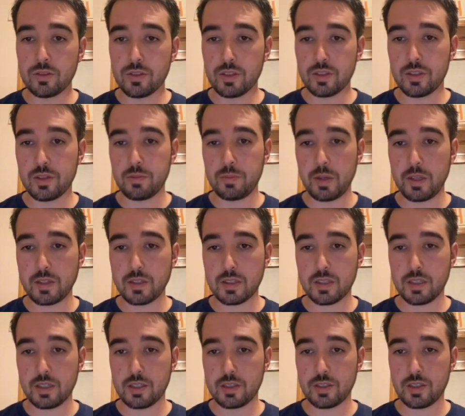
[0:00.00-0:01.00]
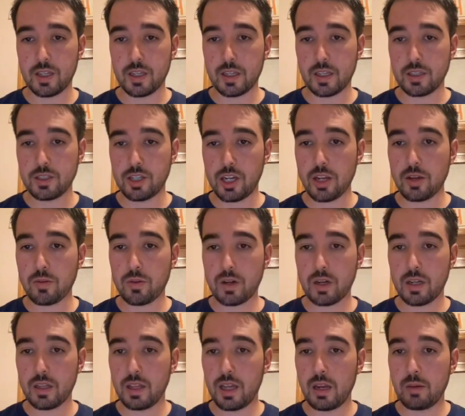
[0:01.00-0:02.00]
This is basically just like a
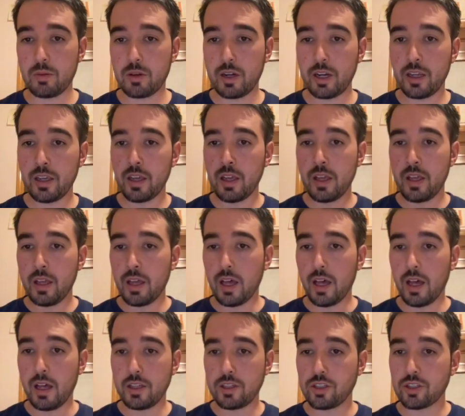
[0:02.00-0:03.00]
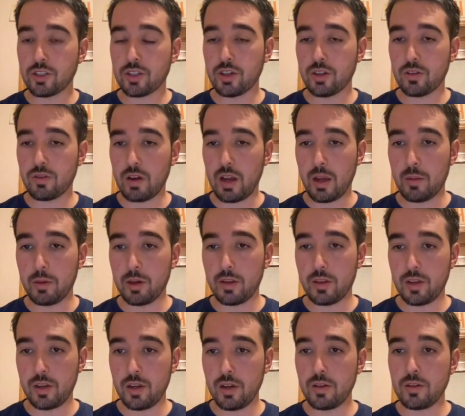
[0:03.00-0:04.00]
jQuery library. It's just going to grab all
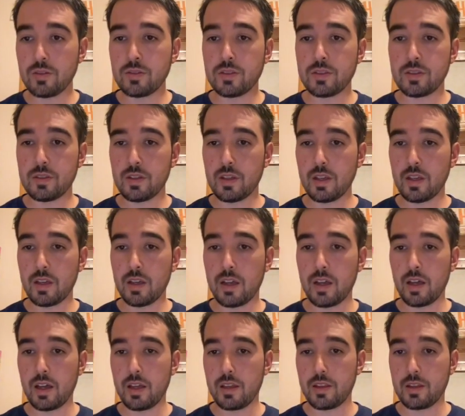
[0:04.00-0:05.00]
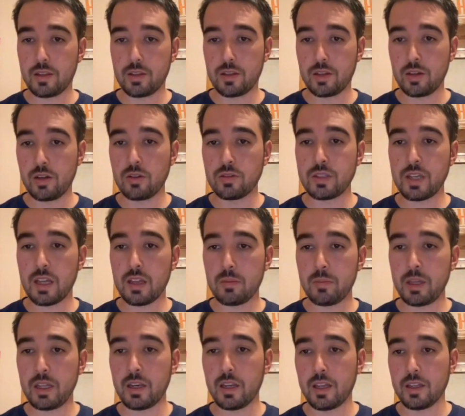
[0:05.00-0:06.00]
the nodes, the nodes
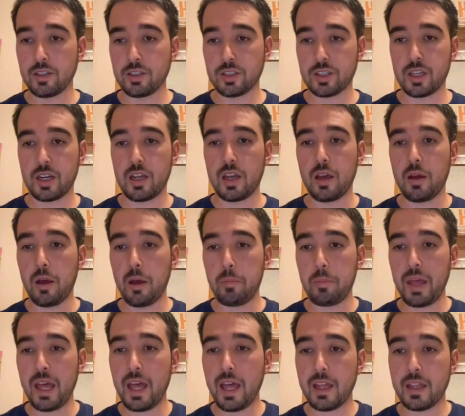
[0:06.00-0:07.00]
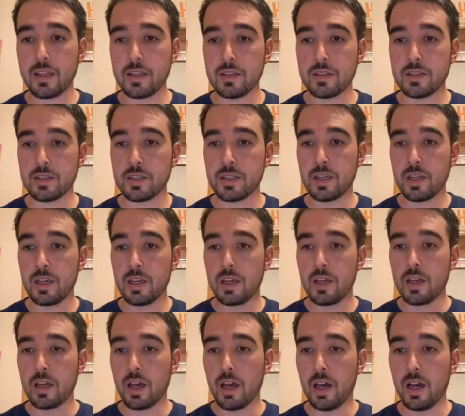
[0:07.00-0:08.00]
element, and just going to append
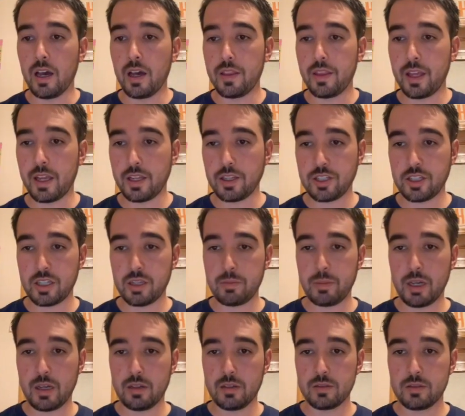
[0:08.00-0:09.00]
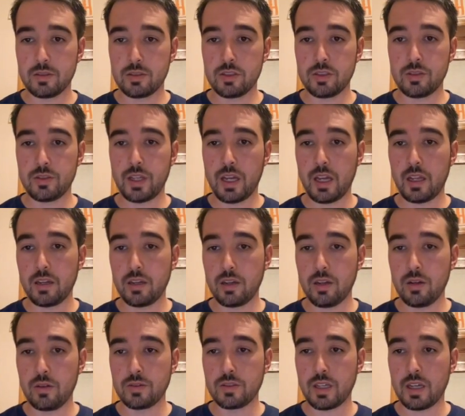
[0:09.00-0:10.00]
the HTML to that
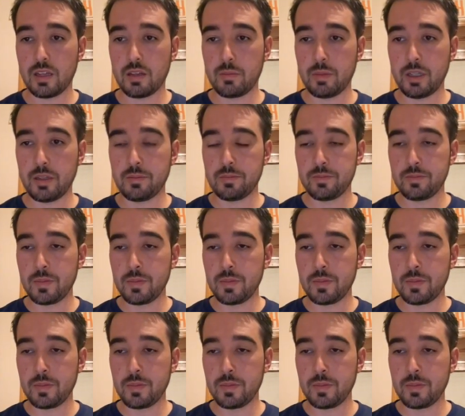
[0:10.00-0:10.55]
nodes element.